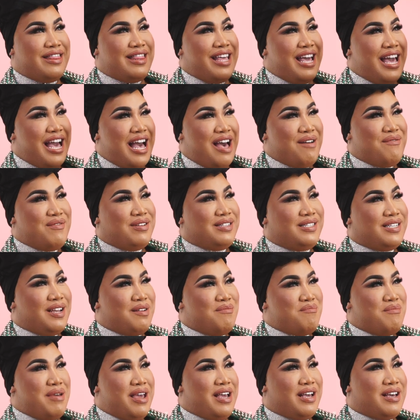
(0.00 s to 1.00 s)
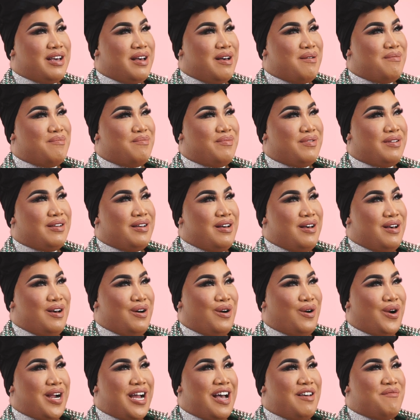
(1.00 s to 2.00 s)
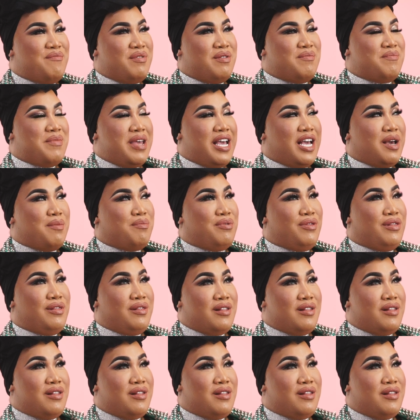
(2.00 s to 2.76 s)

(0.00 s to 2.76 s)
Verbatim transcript: they haven't done makeup or have been makeup